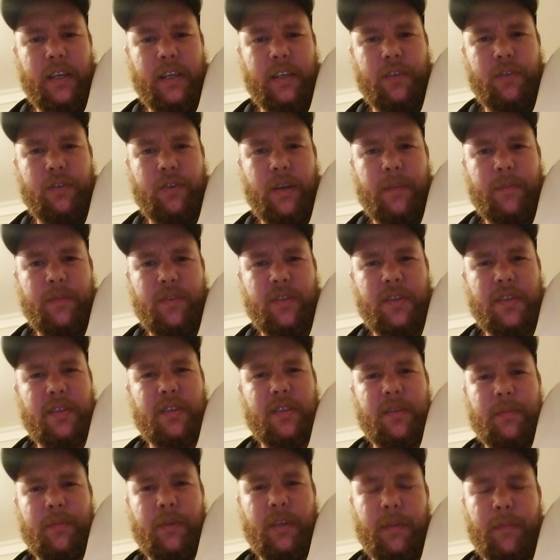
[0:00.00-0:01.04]
trem
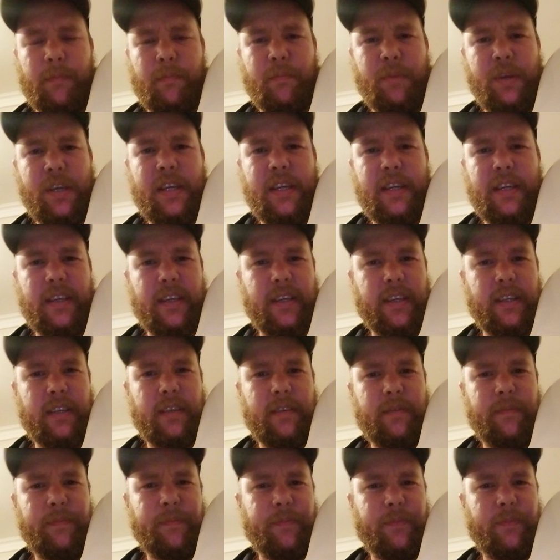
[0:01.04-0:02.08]
system can be
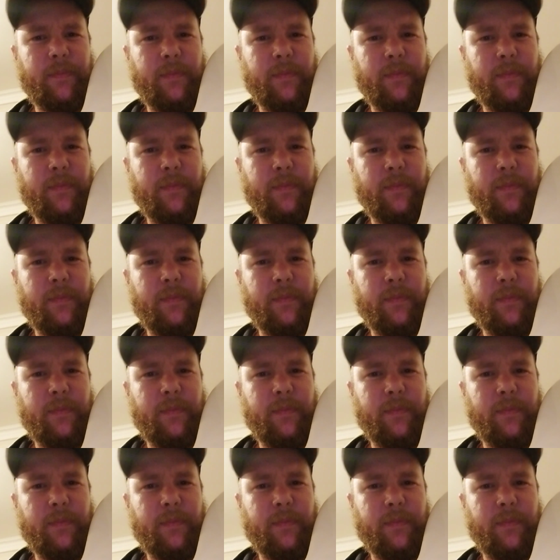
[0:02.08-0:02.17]
in,